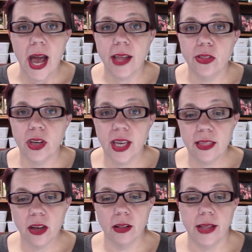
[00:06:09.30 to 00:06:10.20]
and look at
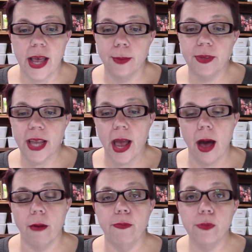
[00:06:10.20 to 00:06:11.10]
their lamps, they
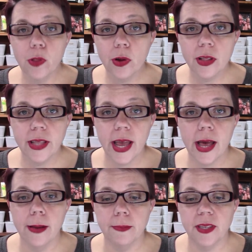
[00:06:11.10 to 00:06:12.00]
have floor
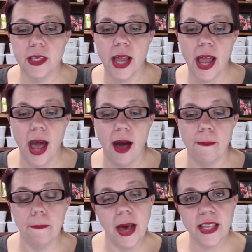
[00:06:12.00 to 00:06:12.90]
lamps, they
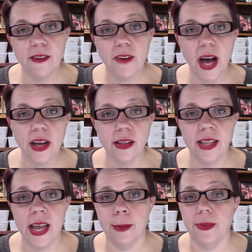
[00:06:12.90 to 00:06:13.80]
have magnifier
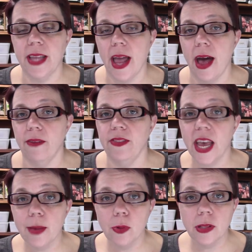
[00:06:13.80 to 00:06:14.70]
lamps, they have
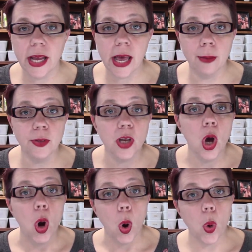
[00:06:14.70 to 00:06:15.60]
table lamps,
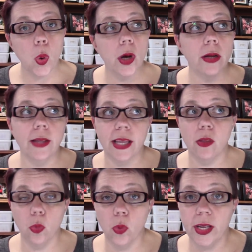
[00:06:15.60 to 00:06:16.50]
or like
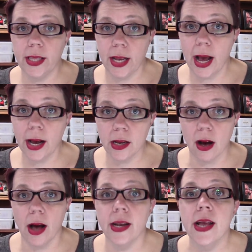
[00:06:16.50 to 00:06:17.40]
the one that I
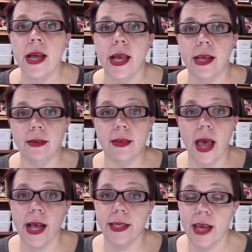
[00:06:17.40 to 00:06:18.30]
got is
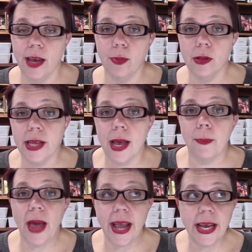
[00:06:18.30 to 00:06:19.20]
a table
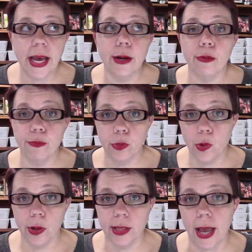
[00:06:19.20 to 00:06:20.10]
lamp and
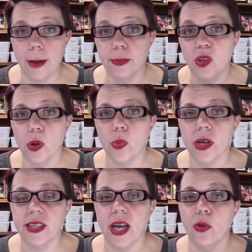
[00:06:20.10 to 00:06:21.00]
floor lamp. So it
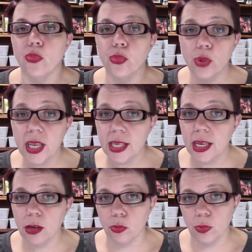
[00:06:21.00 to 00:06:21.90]
works out
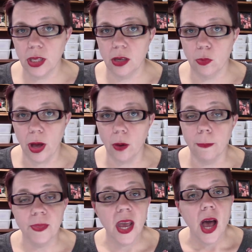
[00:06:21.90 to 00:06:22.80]
really, really
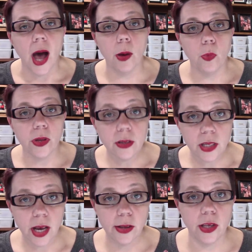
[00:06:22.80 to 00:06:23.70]
well. I will
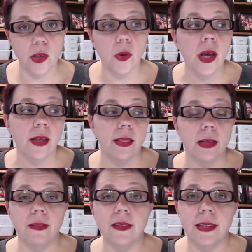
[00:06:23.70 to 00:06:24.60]
tell you
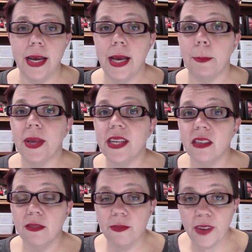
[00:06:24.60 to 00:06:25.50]
this lamp
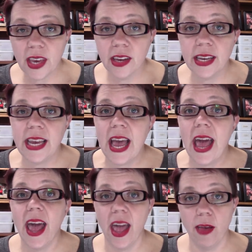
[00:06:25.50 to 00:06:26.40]
is very
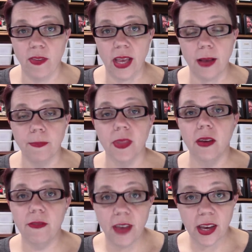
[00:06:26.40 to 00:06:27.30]
heavy
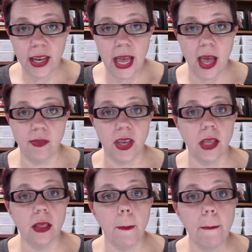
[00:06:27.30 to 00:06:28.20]
very
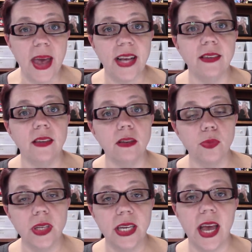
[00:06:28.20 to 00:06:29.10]
heavy. The base is
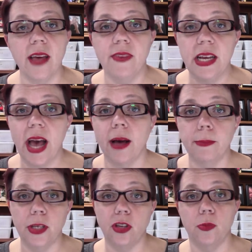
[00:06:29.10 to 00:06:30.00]
really heavy, I'm
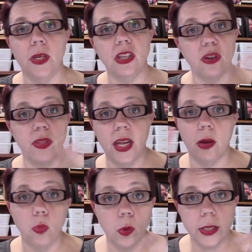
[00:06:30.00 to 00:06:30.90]
assuming, so that
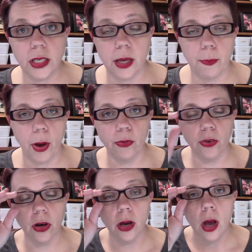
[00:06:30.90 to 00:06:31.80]
it won't tip
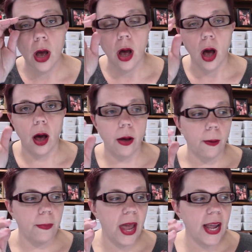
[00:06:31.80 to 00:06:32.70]
over.
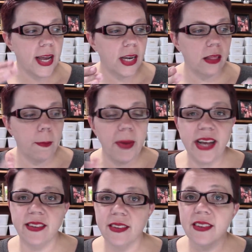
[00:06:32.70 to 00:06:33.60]
Um, and the
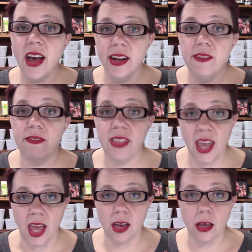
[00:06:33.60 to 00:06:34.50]
base is kind of
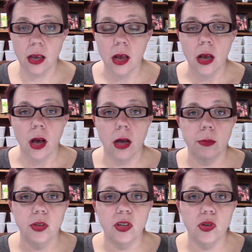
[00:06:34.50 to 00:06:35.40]
thick.
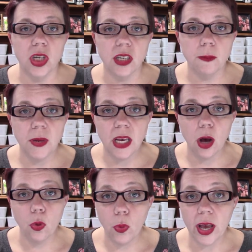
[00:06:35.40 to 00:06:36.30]
Um, so just be
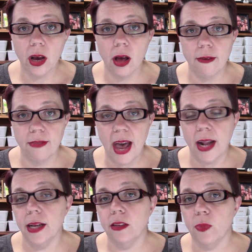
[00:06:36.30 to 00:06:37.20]
aware of
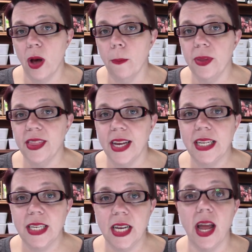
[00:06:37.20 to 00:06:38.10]
that as well. But they
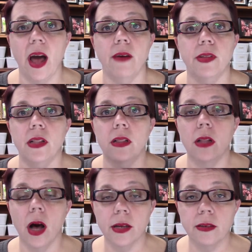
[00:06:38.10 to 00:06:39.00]
did have
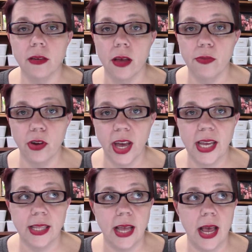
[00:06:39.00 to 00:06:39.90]
lots of
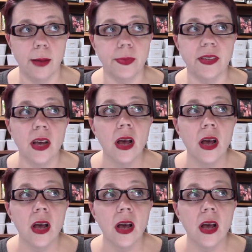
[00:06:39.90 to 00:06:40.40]
great lamps.